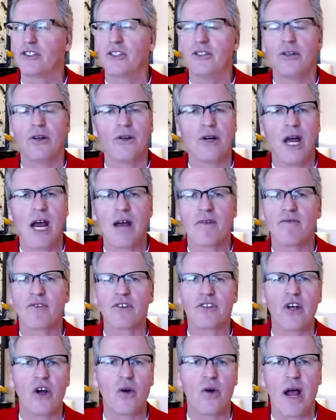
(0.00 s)
You don't have to
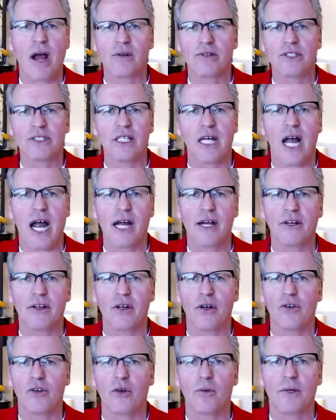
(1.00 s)
go outside and
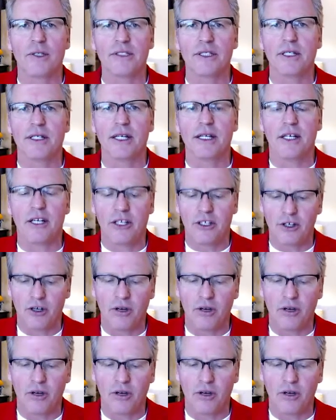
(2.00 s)
go do a bunch of digging.